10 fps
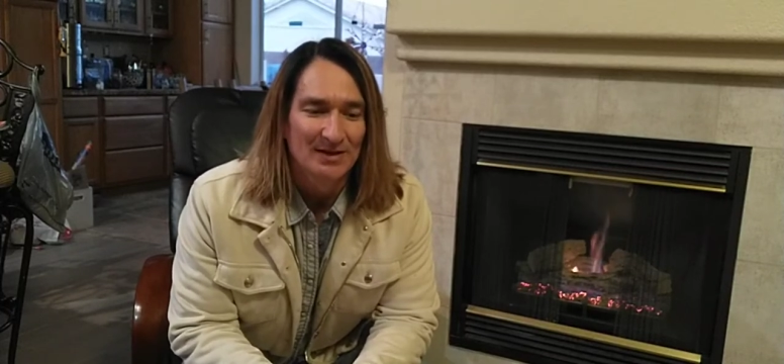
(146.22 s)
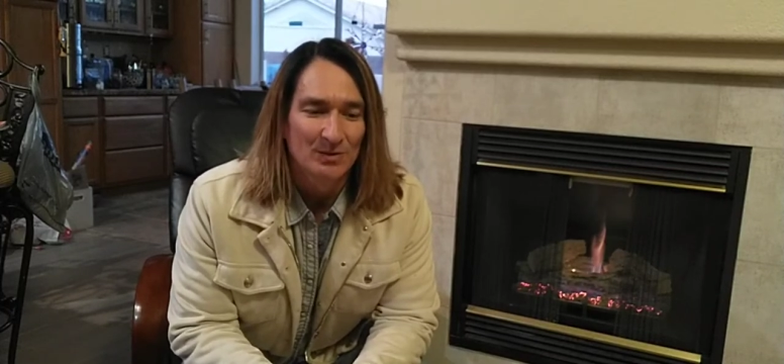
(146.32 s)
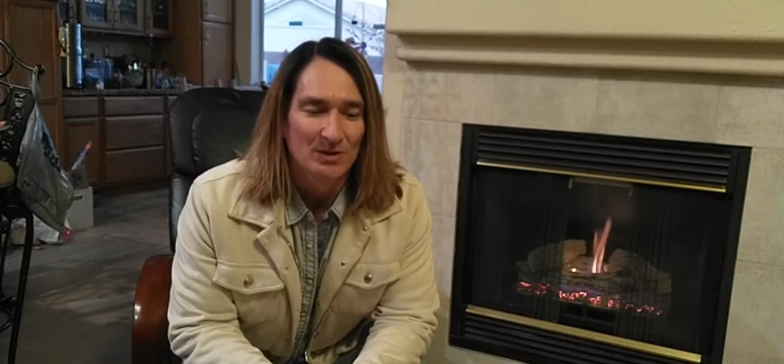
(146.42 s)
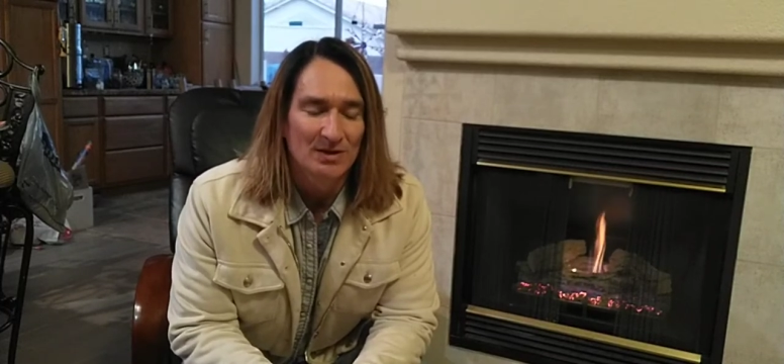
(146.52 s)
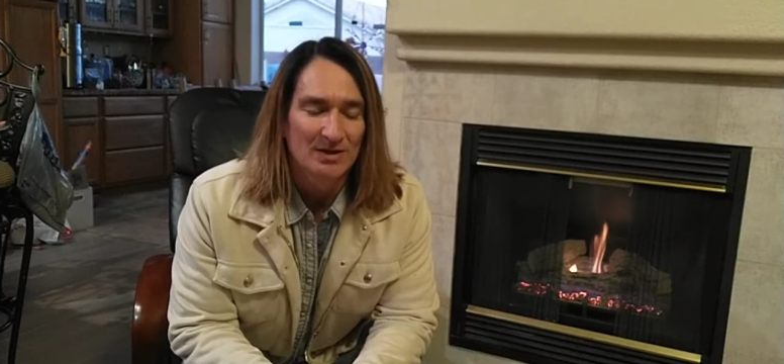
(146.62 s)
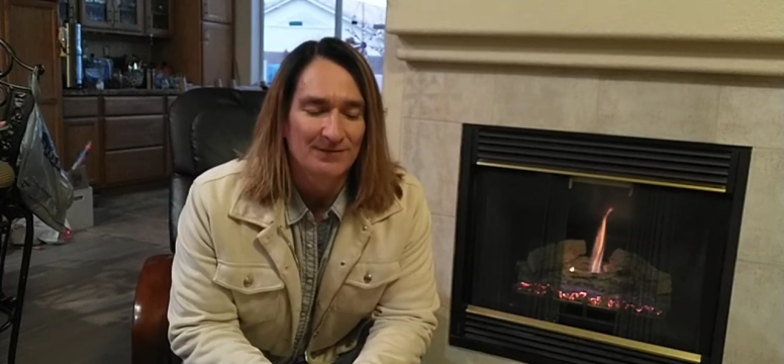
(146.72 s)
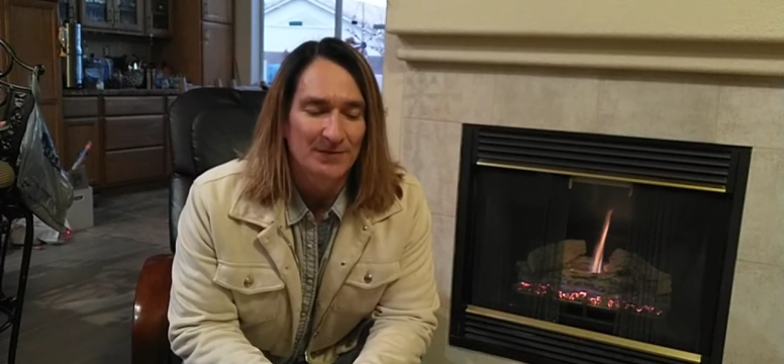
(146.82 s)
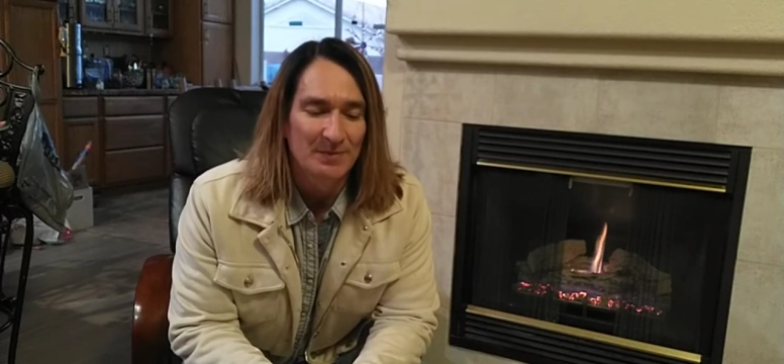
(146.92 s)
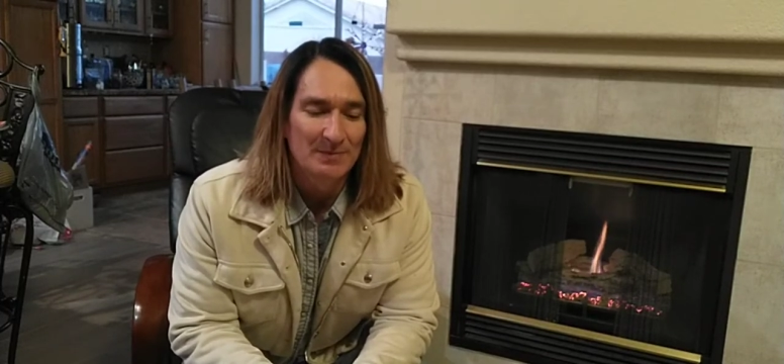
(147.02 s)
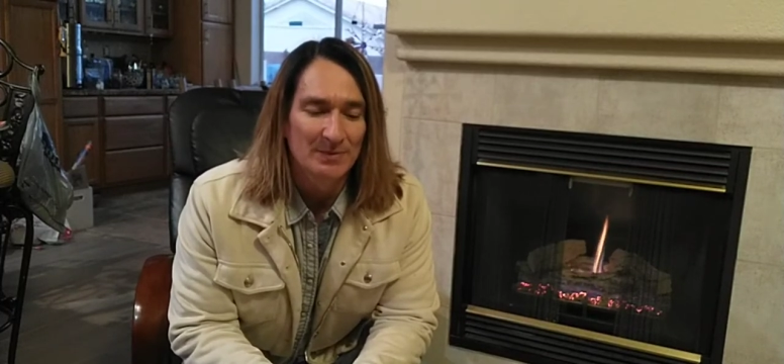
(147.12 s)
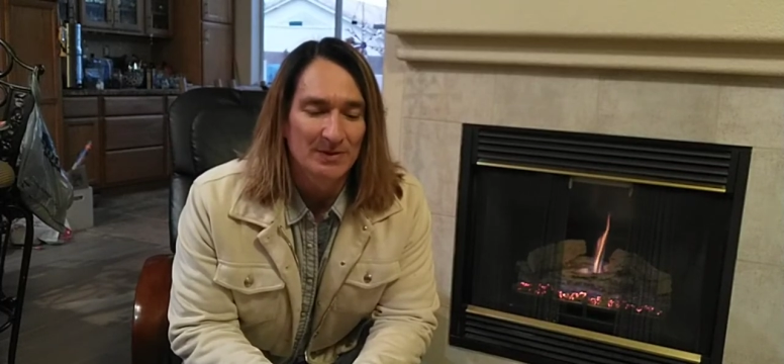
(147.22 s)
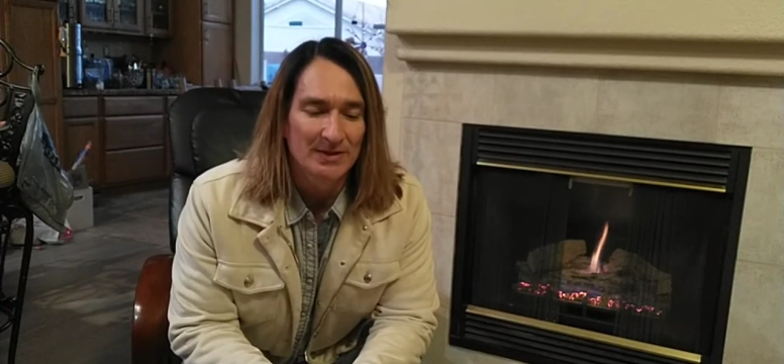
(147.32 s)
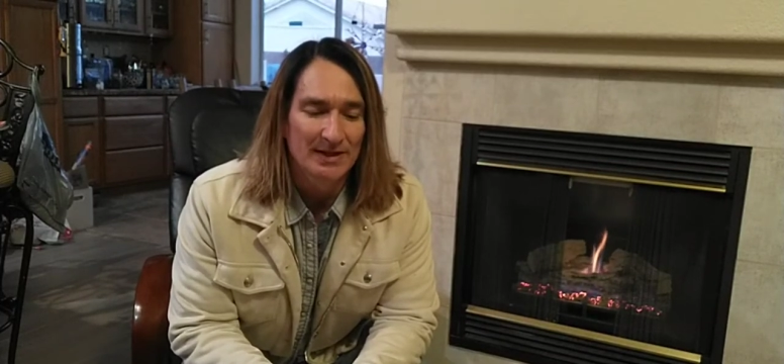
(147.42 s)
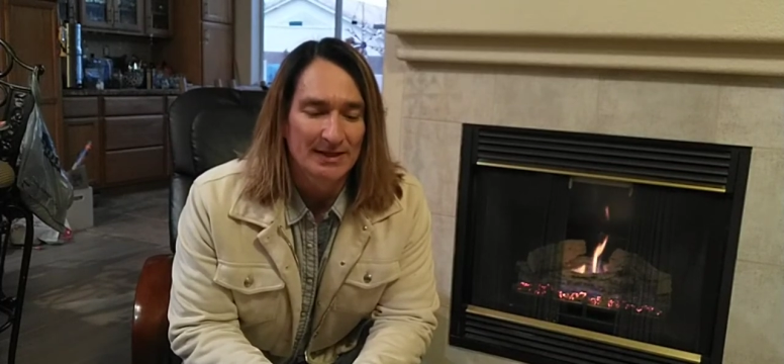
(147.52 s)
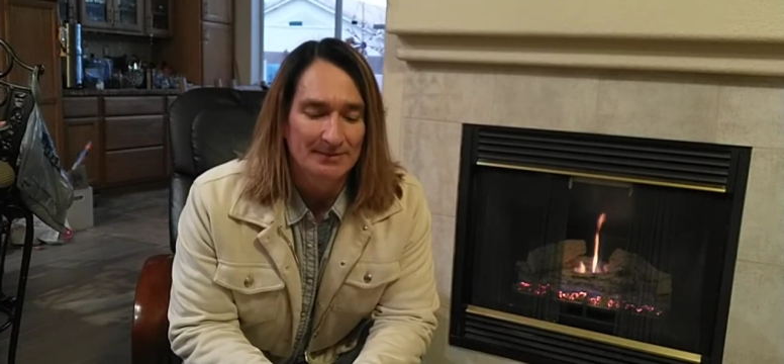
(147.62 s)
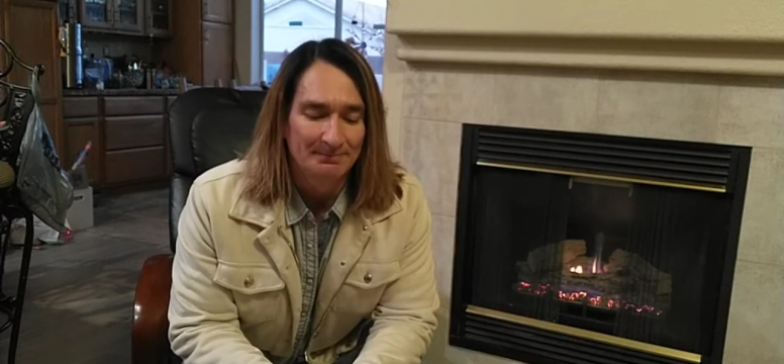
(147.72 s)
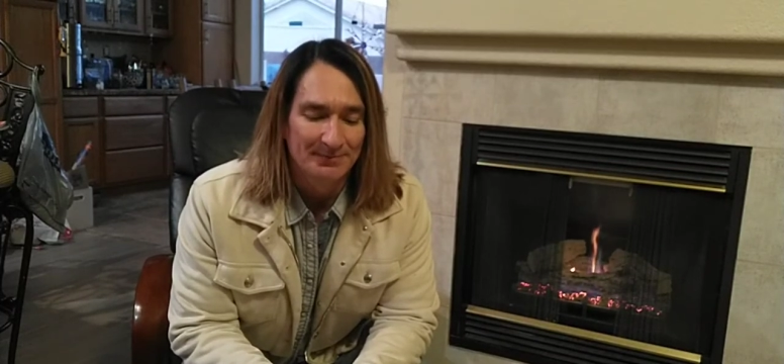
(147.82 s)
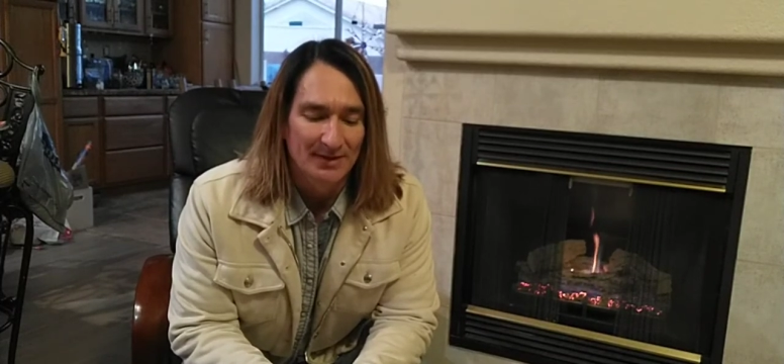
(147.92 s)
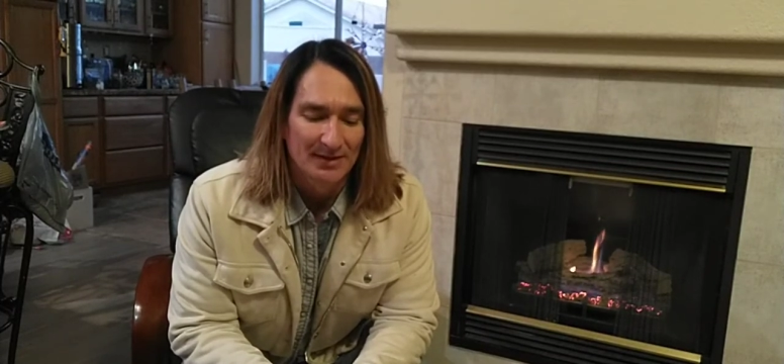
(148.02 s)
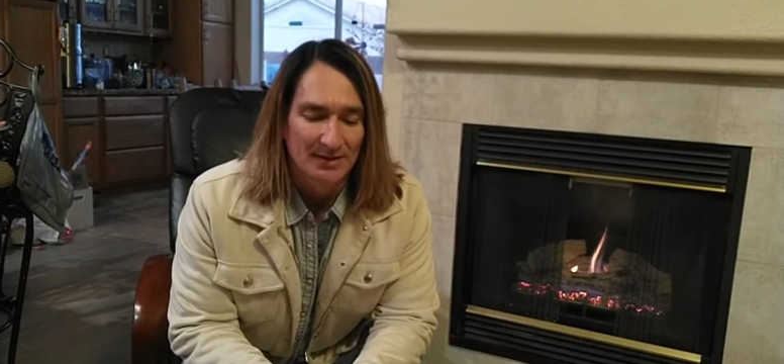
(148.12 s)
we're looking for people that
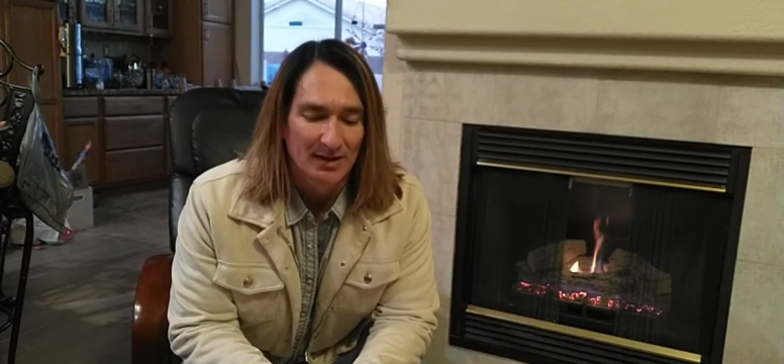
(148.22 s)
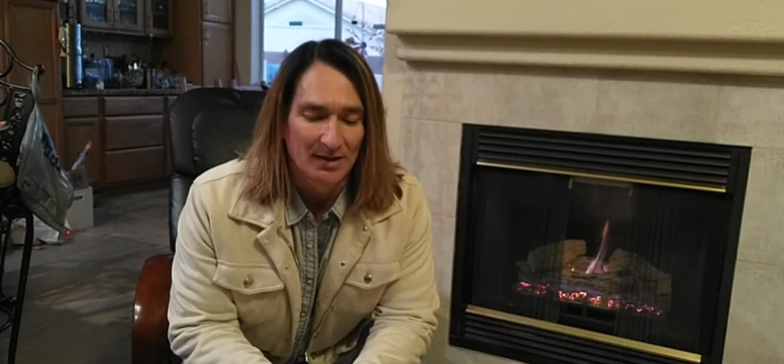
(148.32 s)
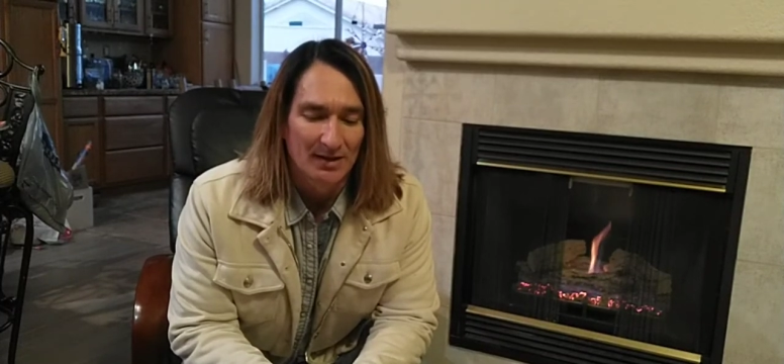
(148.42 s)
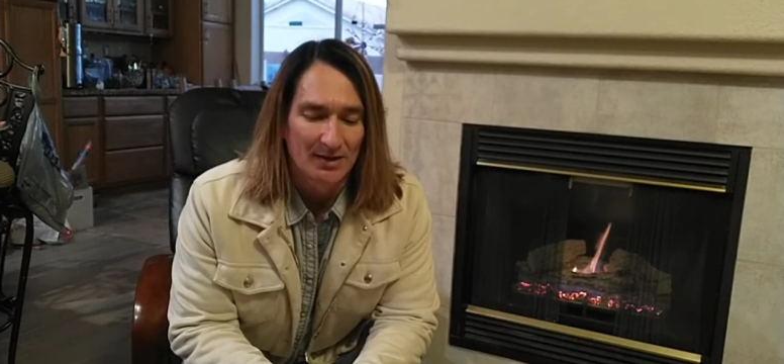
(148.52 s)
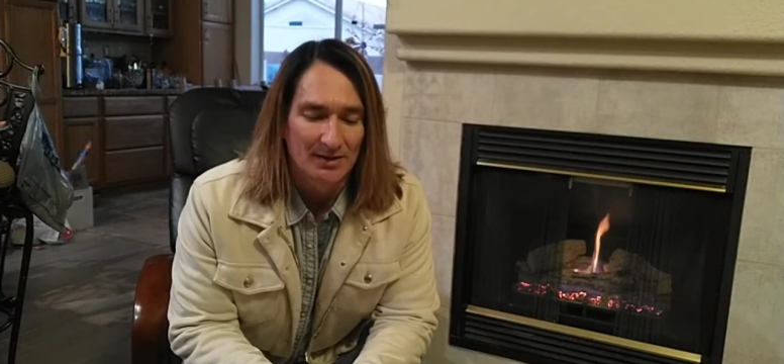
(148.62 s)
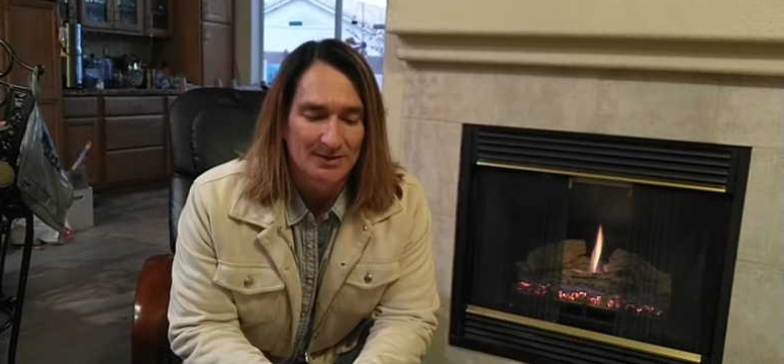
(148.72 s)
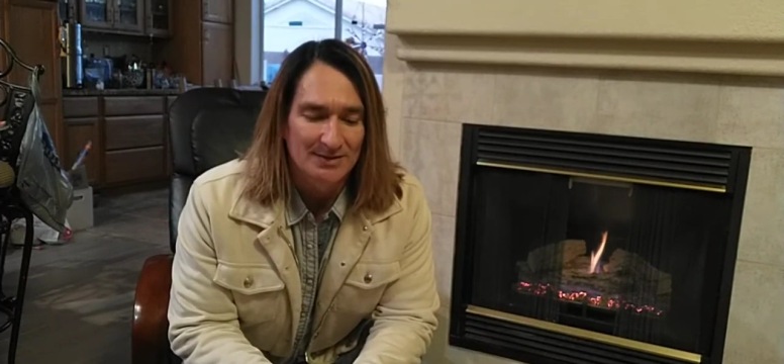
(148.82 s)
are